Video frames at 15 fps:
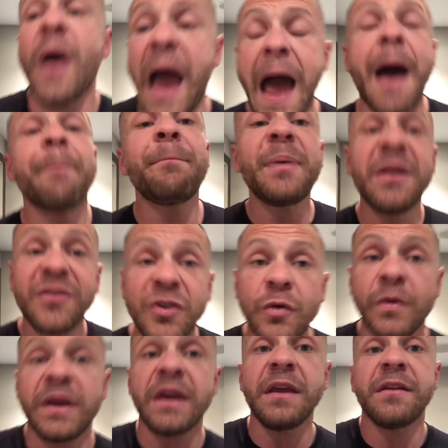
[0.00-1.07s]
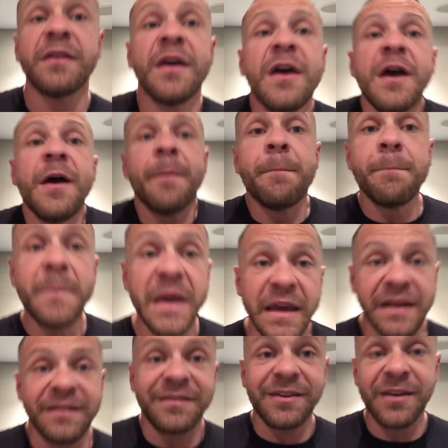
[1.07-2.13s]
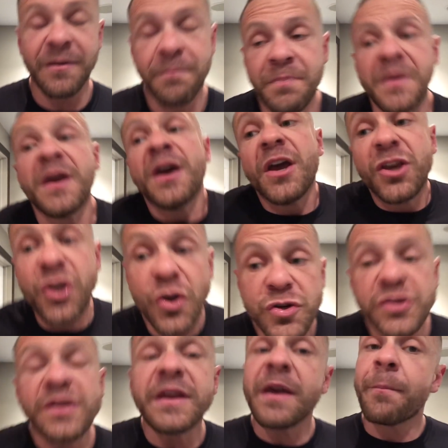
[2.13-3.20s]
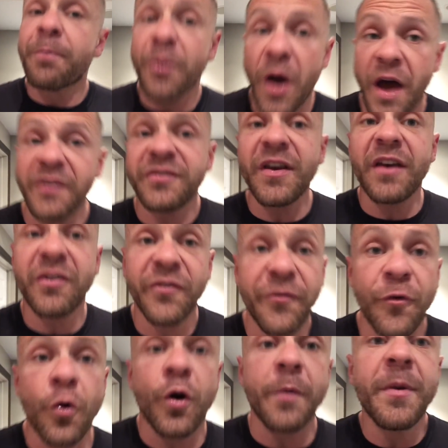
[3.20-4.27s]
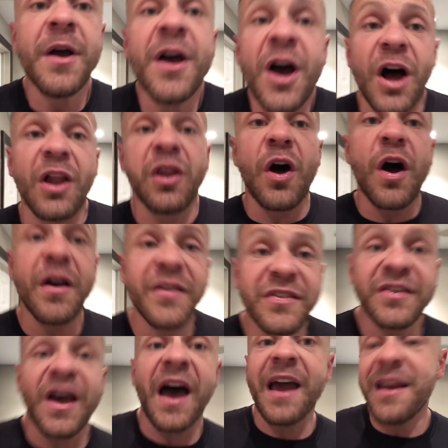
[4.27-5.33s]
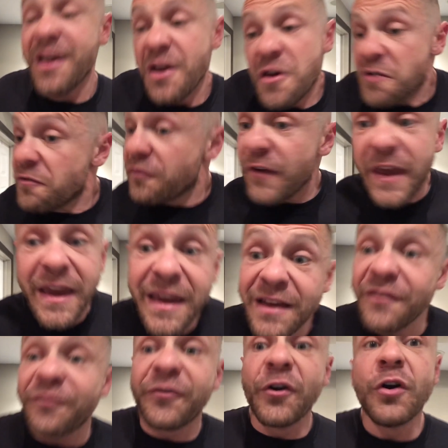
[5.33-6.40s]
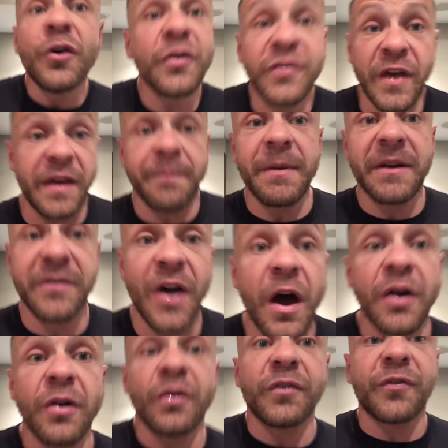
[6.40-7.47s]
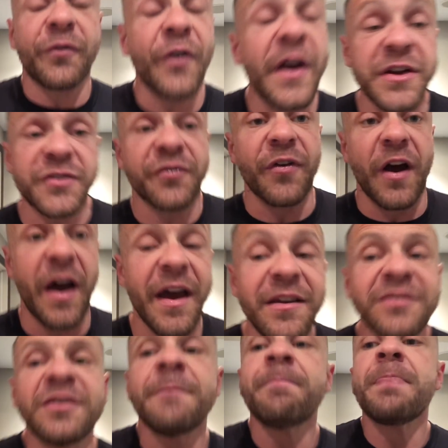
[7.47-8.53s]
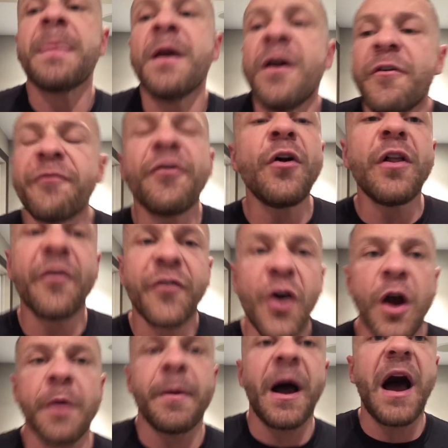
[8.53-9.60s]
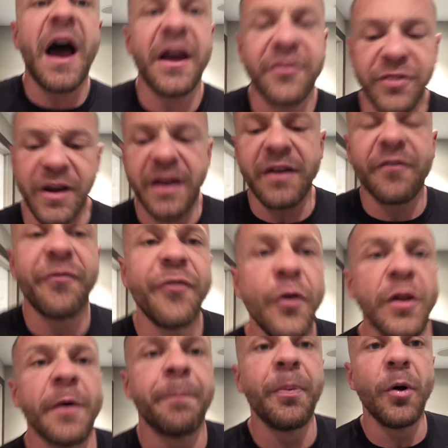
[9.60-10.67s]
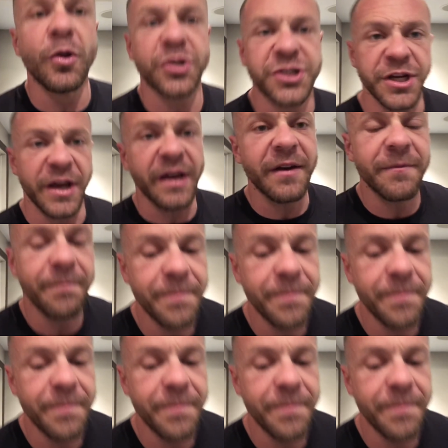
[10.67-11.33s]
happen to eat meat, usually in processed form alongside vegan foods like McDonald's French fries, full of carbohydrate and full of bullshit.